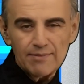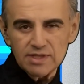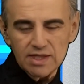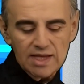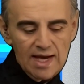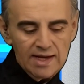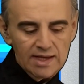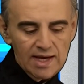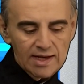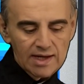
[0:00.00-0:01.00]
It's at the
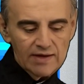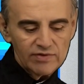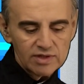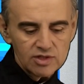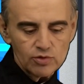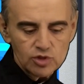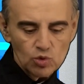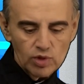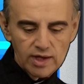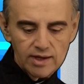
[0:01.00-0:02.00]
88 level. You were
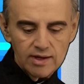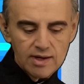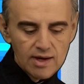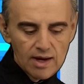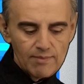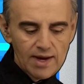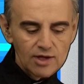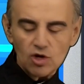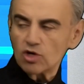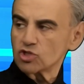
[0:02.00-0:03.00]
talking about
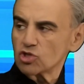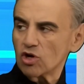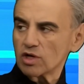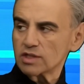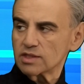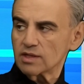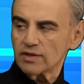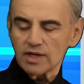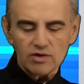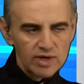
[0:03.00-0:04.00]
On Target, and I
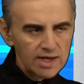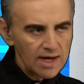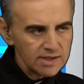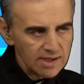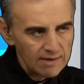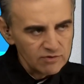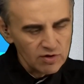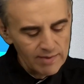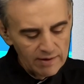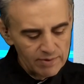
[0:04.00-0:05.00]
think Greenhouse comes
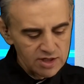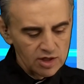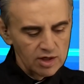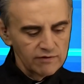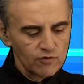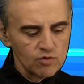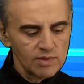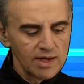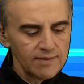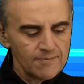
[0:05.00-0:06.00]
from that particular form
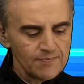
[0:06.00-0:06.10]
line